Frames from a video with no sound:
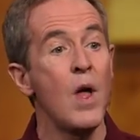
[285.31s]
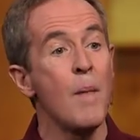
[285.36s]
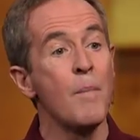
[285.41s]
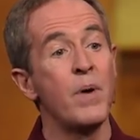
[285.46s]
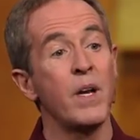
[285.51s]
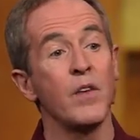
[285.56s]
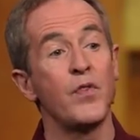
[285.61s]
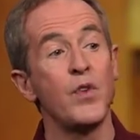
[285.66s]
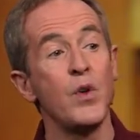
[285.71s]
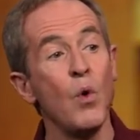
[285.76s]
But
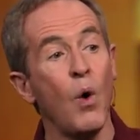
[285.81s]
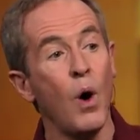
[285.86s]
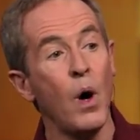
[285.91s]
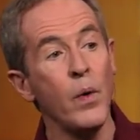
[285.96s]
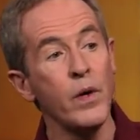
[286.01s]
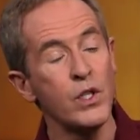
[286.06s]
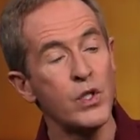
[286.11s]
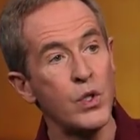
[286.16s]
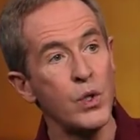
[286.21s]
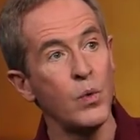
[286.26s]
if you
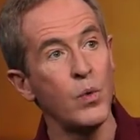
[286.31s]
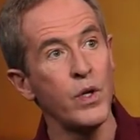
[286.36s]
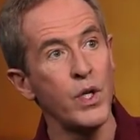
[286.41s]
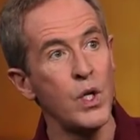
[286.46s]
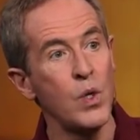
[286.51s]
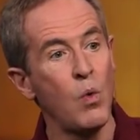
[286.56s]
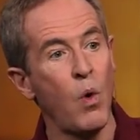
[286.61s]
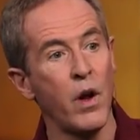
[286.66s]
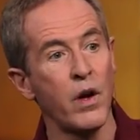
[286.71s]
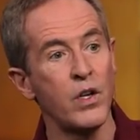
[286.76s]
always do what
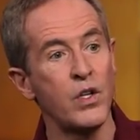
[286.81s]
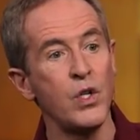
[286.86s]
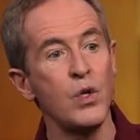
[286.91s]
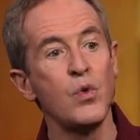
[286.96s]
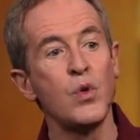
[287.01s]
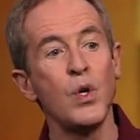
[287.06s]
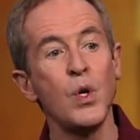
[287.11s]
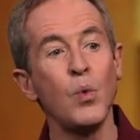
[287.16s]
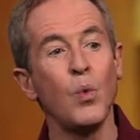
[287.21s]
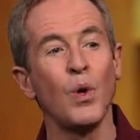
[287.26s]
you want to do,
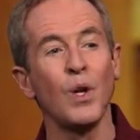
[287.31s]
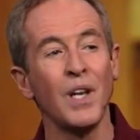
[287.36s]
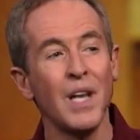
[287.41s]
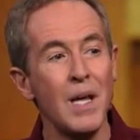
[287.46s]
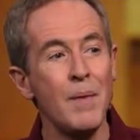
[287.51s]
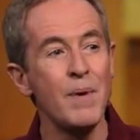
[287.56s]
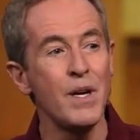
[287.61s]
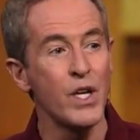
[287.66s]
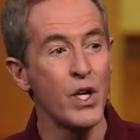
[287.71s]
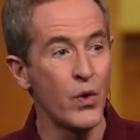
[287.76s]
you will
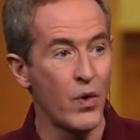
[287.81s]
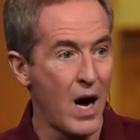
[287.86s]
limit your